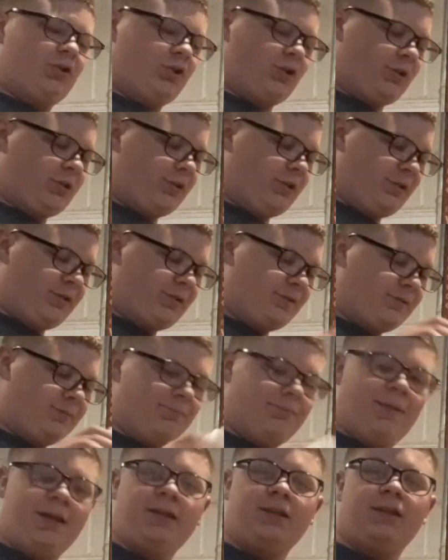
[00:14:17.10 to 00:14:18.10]
it. It's
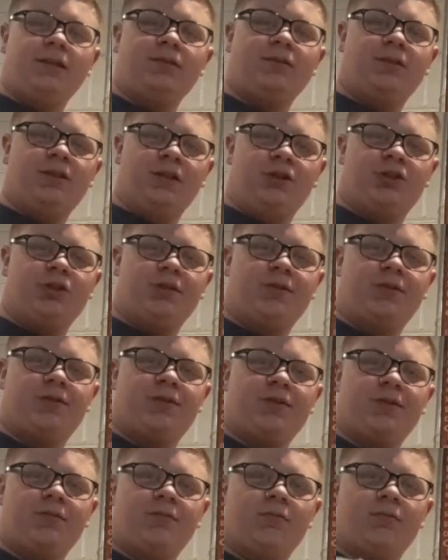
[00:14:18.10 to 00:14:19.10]
making
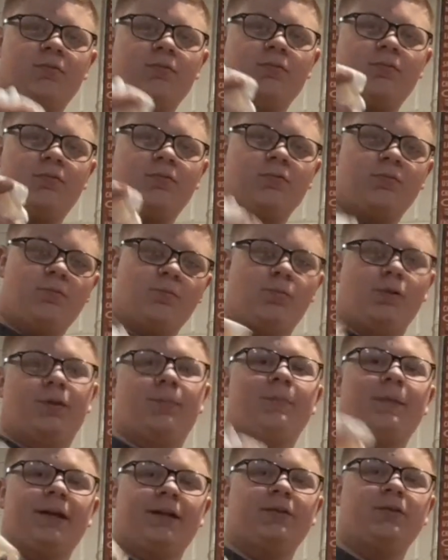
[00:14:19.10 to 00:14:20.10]
dishes with
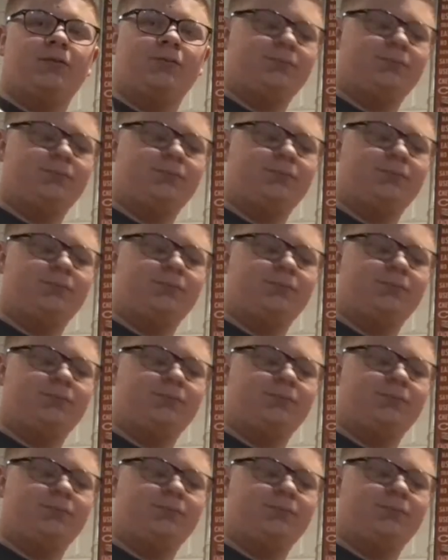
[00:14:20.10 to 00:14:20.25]
Michael.